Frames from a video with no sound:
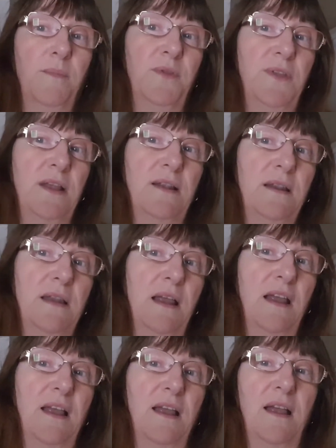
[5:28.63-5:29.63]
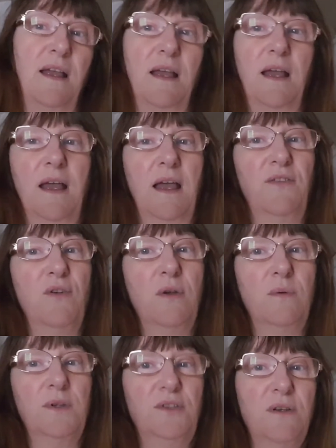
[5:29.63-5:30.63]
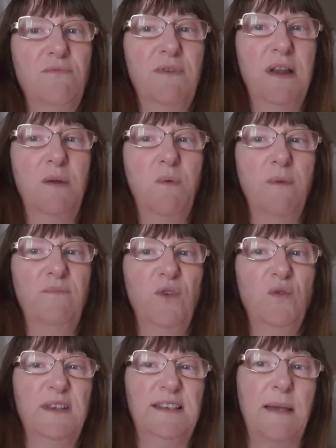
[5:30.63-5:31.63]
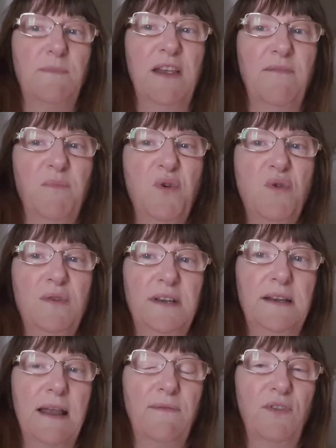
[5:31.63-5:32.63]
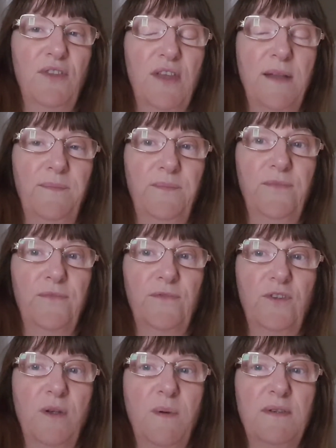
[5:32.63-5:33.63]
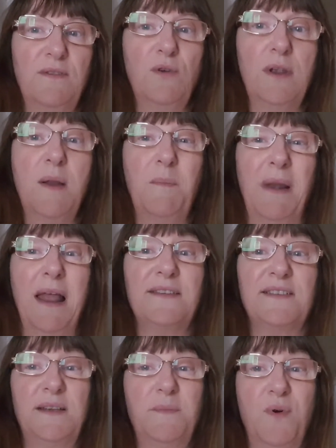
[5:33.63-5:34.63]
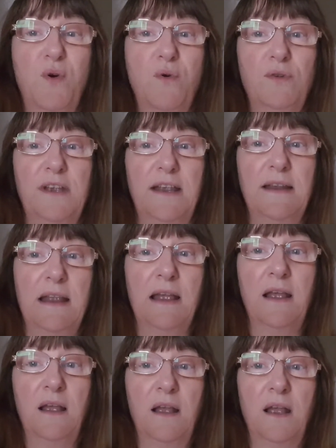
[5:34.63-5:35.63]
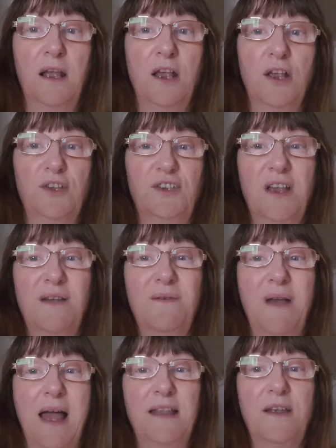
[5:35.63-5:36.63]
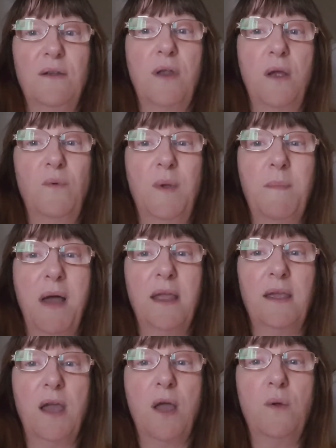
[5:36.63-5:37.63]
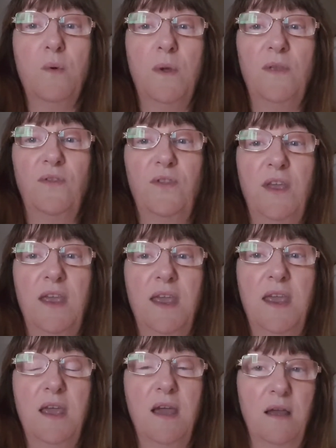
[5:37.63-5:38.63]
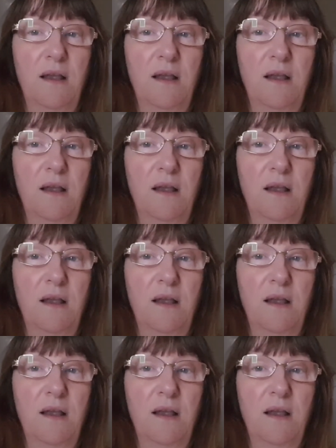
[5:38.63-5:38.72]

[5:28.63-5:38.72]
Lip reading: But then I thought, well, I don't really want all this MDF boarding and everything. So I was looking at plaster boarding. So I don't know, we might go with the